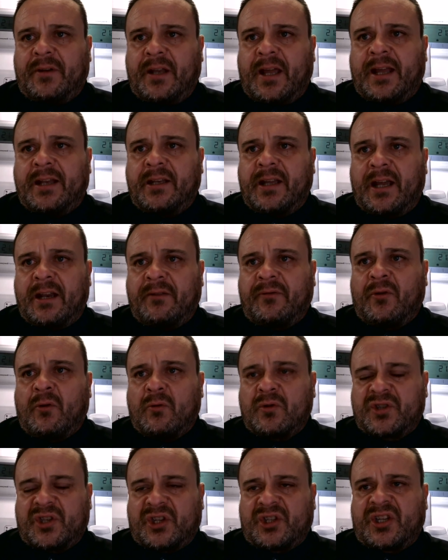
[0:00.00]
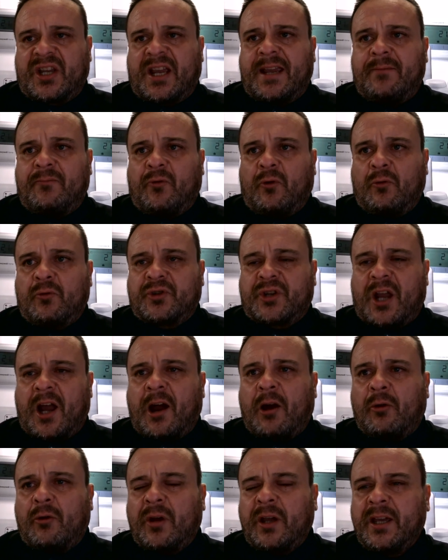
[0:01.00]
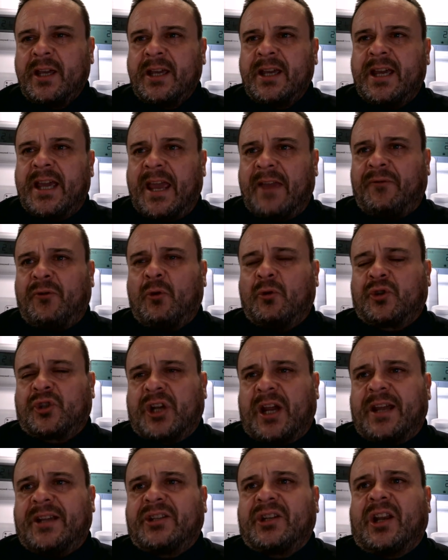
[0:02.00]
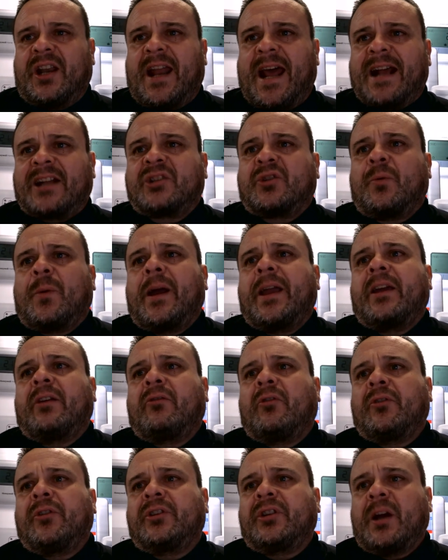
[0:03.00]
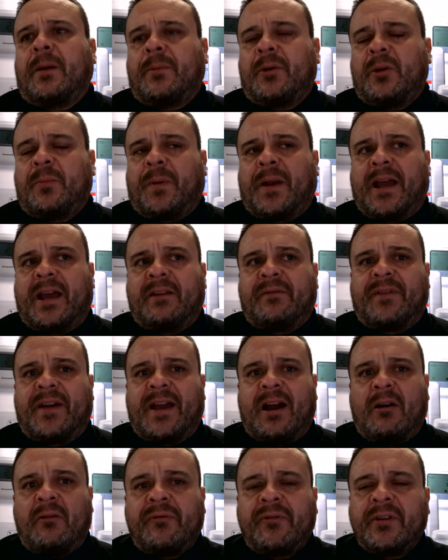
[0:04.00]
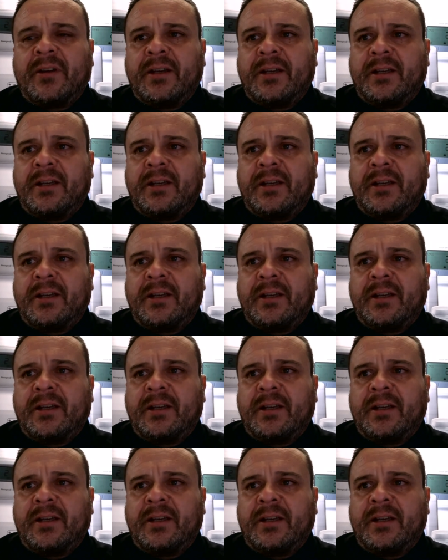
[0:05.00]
And, and and of course, the same rules go if you're changing an actuator on a W plan valve.